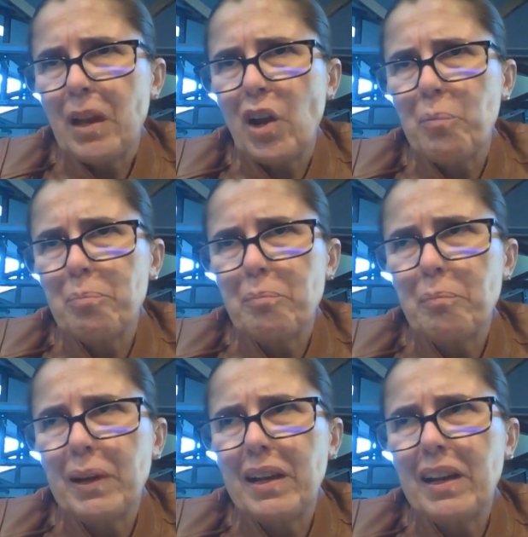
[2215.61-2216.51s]

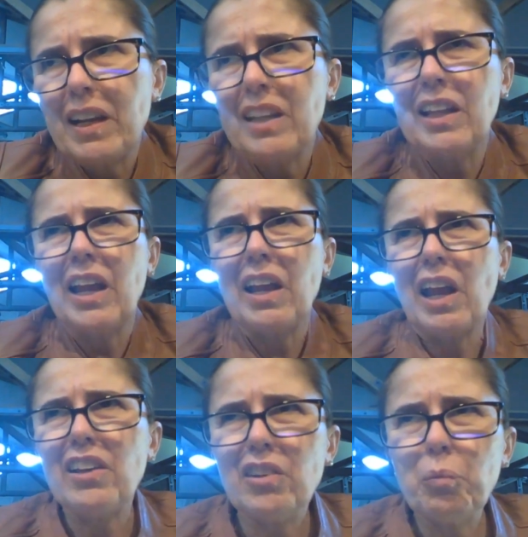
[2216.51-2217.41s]
But
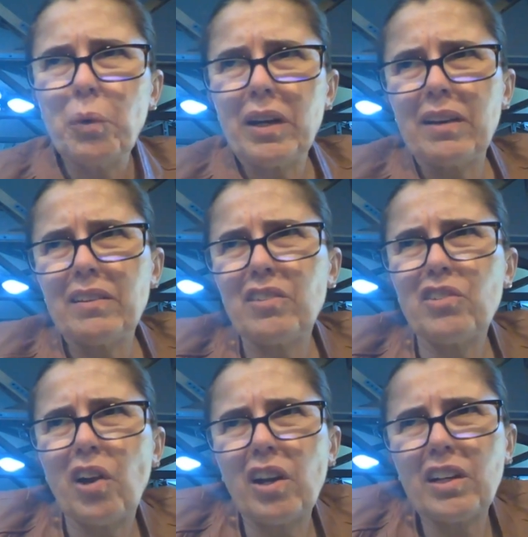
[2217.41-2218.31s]
I did want to
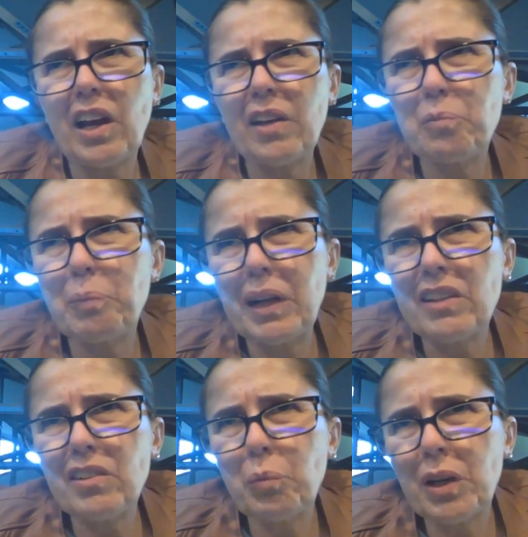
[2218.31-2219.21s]
talk, but
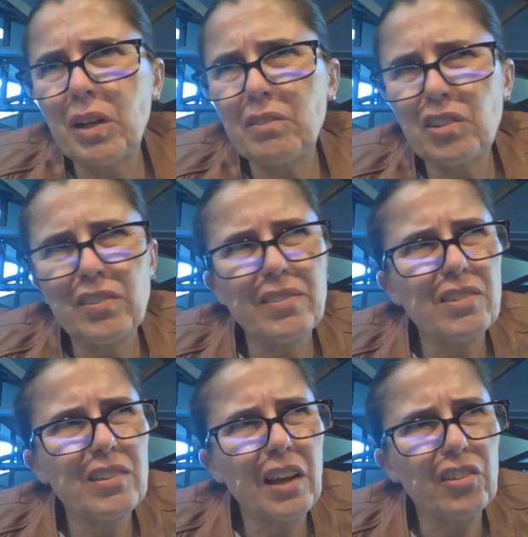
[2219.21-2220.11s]
I did want to just
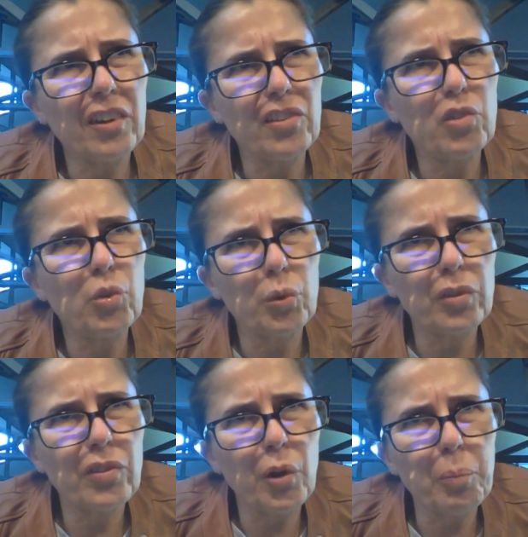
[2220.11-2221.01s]
touch on
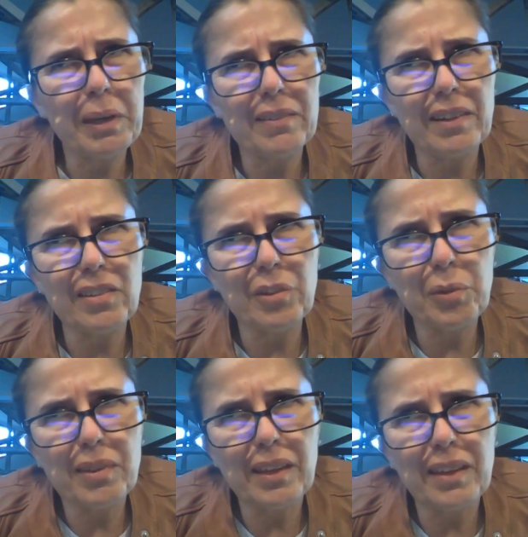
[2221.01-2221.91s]
tools though, because I
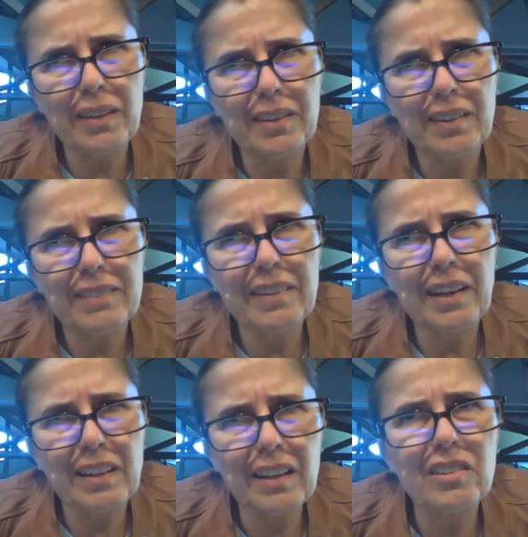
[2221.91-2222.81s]
do think
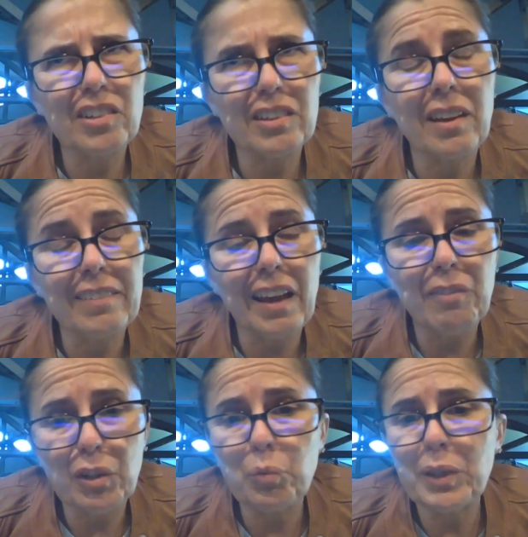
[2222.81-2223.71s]
technology does
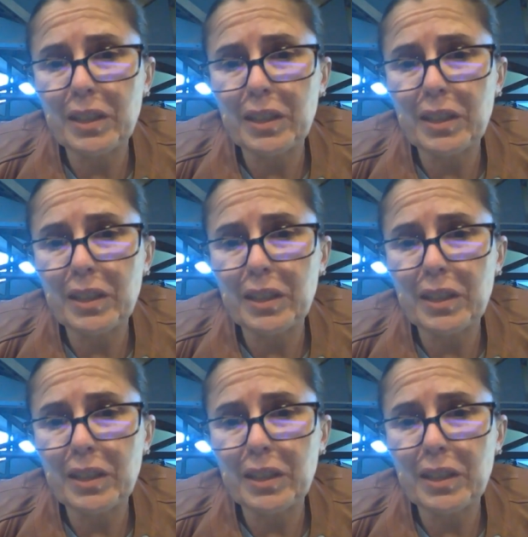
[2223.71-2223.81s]
have a